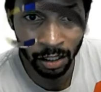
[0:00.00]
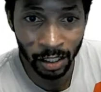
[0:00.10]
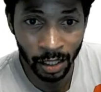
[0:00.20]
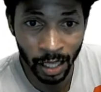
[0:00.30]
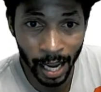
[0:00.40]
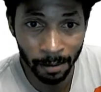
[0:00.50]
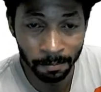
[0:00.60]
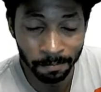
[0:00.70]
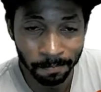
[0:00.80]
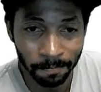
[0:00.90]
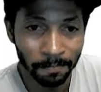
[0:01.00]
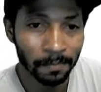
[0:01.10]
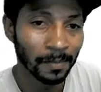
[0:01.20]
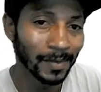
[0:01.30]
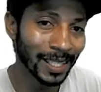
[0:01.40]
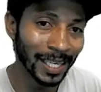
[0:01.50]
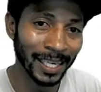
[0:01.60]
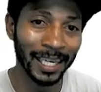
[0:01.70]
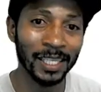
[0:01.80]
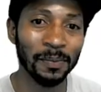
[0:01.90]
Look at that.
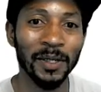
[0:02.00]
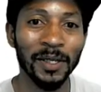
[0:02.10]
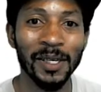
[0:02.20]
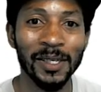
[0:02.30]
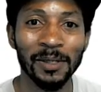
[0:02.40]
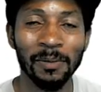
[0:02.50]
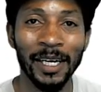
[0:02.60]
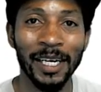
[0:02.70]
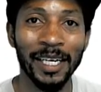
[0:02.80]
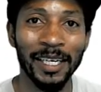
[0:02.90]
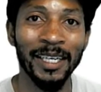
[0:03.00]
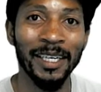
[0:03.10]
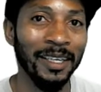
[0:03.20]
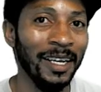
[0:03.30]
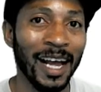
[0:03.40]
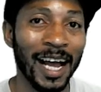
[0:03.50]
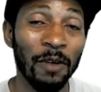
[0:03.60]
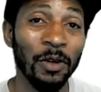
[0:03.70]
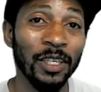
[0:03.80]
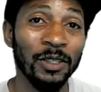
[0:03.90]
And that's pretty awesome, right? I
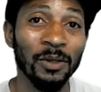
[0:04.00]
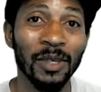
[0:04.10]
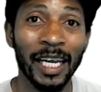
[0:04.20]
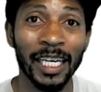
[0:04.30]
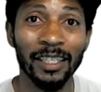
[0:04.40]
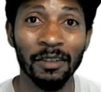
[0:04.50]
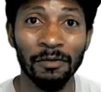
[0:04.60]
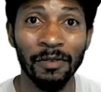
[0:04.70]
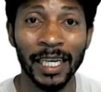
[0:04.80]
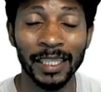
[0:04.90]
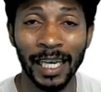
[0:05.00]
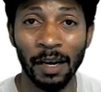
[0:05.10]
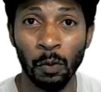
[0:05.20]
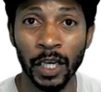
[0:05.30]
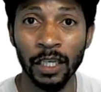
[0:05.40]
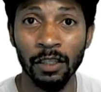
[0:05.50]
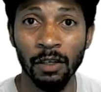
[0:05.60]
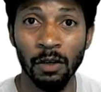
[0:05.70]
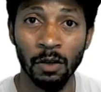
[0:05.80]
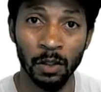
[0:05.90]
really do like the fact that we
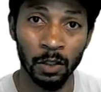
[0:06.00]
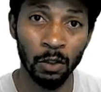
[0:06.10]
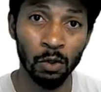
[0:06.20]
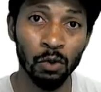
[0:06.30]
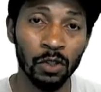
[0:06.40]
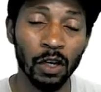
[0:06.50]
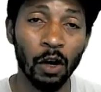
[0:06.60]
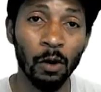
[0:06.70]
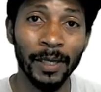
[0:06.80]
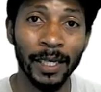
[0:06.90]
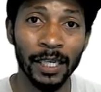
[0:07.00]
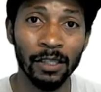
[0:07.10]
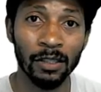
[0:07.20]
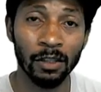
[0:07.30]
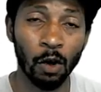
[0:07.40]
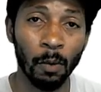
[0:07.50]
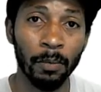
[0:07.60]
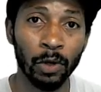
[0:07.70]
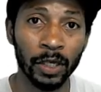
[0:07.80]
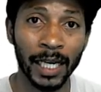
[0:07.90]
can use OBS, the
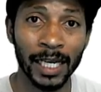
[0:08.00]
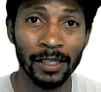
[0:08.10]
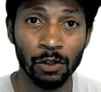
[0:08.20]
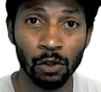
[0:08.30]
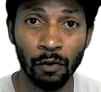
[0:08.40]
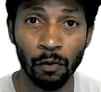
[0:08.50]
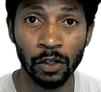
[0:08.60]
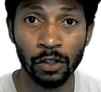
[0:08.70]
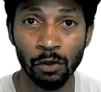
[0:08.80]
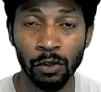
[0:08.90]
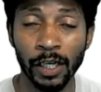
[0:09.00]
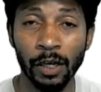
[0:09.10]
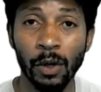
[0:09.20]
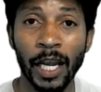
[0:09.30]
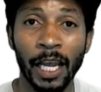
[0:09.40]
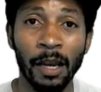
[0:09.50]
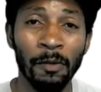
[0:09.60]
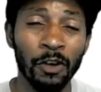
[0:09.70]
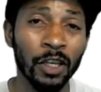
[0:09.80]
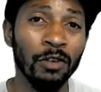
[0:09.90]
Open Broadcasting Software Studio,
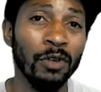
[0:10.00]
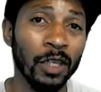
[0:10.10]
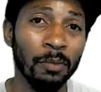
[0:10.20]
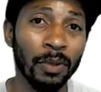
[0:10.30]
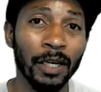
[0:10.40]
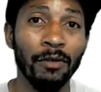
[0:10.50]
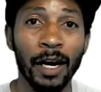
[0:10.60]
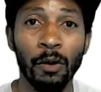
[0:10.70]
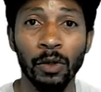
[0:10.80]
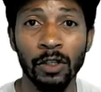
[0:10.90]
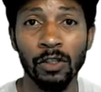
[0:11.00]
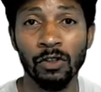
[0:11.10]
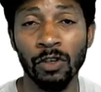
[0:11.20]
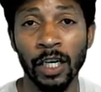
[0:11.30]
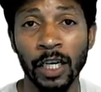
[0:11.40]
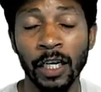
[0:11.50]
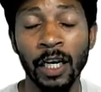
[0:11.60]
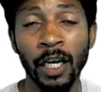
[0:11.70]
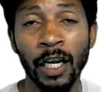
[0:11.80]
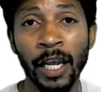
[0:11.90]
and really play around with the screen
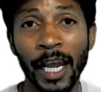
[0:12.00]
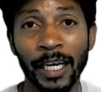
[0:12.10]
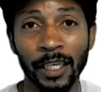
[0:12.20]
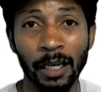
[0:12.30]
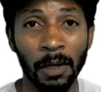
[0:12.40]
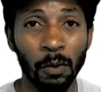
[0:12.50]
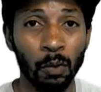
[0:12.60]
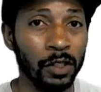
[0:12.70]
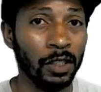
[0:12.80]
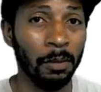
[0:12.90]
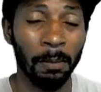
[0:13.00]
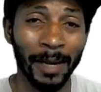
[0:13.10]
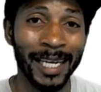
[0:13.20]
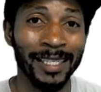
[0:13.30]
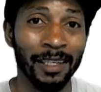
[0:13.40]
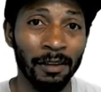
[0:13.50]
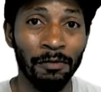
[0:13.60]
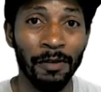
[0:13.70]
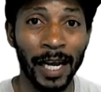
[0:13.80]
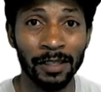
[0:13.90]
and come up with some amazing
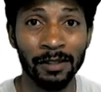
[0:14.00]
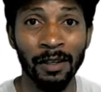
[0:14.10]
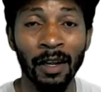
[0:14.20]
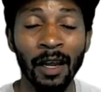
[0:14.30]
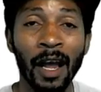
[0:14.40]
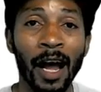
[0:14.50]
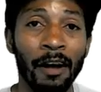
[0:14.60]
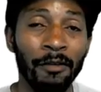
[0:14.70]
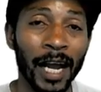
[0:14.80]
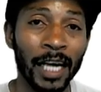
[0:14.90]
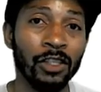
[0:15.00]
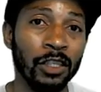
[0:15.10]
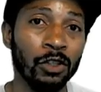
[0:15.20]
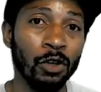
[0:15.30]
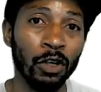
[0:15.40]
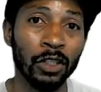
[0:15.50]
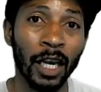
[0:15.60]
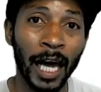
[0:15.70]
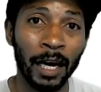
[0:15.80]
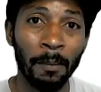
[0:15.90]
effects. I've actually talked a
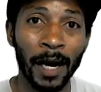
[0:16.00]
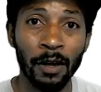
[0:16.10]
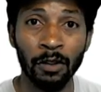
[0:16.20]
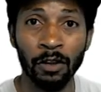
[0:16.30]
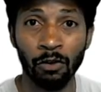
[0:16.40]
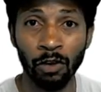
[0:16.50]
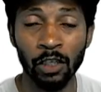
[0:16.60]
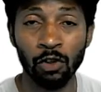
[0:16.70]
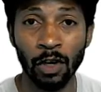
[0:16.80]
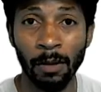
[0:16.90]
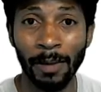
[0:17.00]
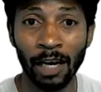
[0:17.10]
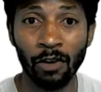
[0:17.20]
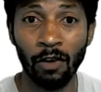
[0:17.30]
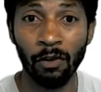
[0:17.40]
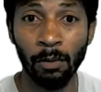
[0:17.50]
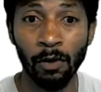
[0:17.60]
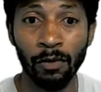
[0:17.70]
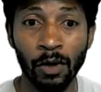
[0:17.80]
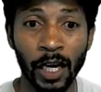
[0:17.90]
lot about the green screen background
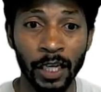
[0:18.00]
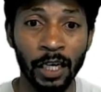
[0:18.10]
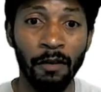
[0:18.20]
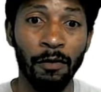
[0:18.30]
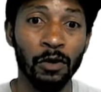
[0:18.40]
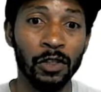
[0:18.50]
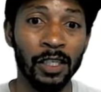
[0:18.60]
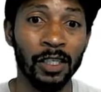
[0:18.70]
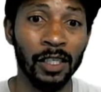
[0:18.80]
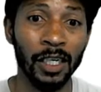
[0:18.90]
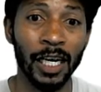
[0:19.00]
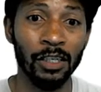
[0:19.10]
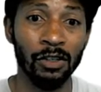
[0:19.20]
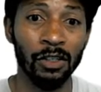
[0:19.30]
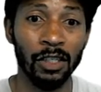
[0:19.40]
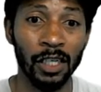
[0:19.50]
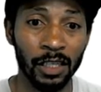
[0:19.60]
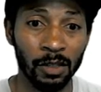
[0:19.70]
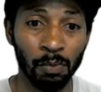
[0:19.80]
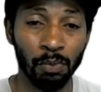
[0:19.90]
removal, and y'all folks can see, as you can see,
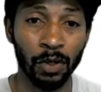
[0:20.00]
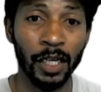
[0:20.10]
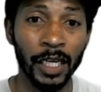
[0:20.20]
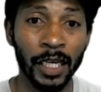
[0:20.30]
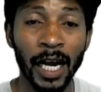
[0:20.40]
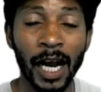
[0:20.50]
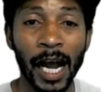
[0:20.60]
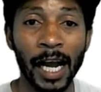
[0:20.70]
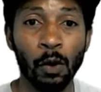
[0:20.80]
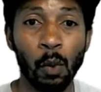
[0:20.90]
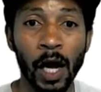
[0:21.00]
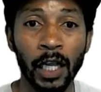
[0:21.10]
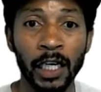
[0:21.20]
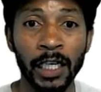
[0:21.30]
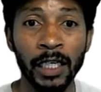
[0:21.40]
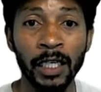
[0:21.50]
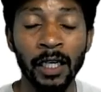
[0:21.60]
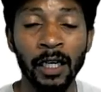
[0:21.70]
it's pretty high quality.